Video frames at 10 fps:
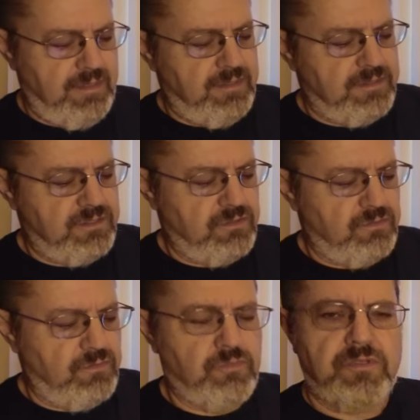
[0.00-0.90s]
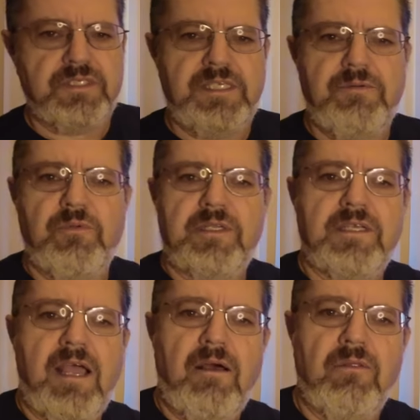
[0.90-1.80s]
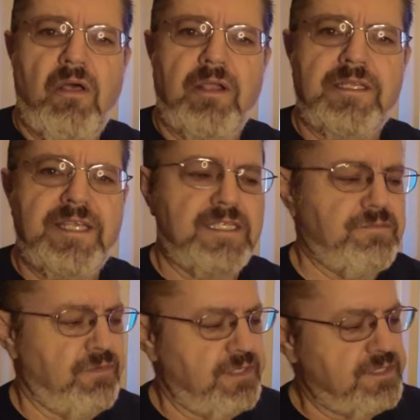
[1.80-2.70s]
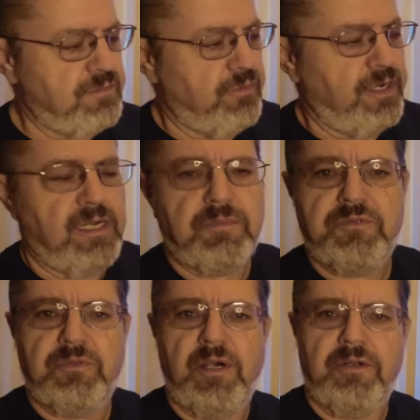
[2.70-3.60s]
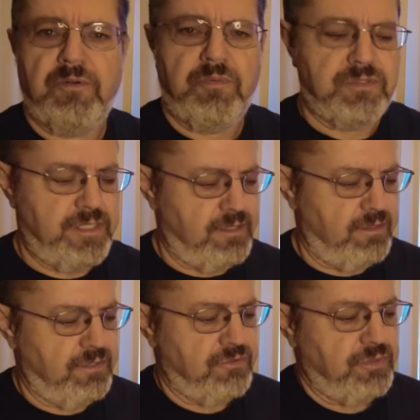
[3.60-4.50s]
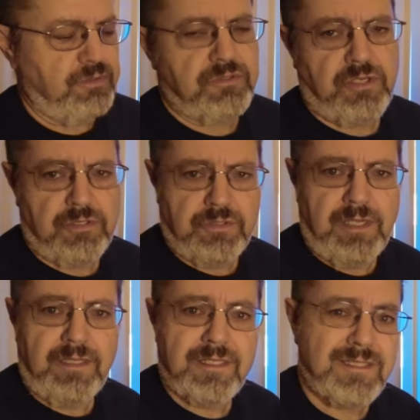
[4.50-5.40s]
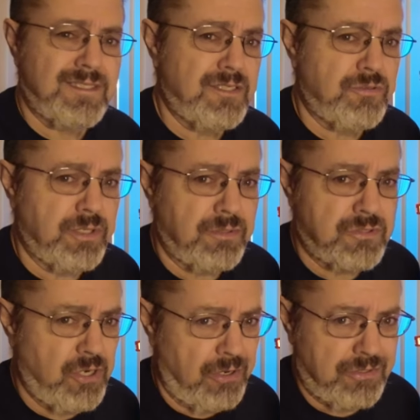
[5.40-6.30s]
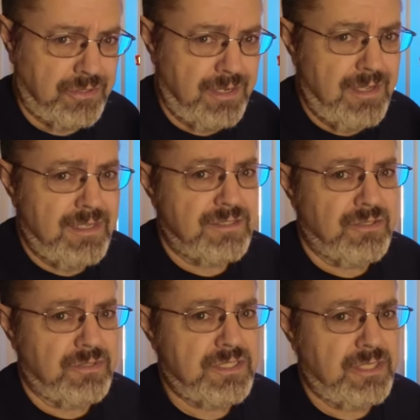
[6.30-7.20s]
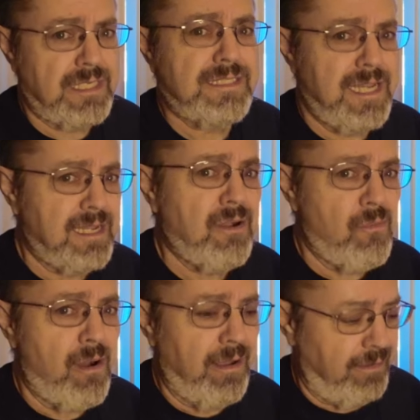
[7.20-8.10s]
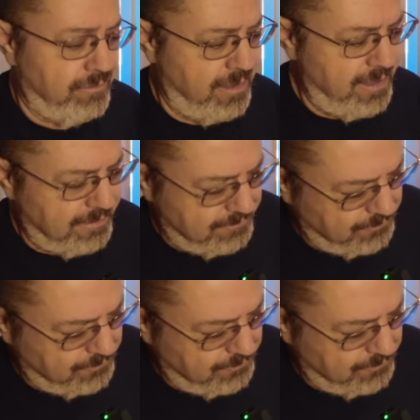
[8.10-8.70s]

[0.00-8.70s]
So we'll see how long it takes for this to bring it up to 100% on the trickle charger. Now this is a trickle charger, so it's going to take a while, right?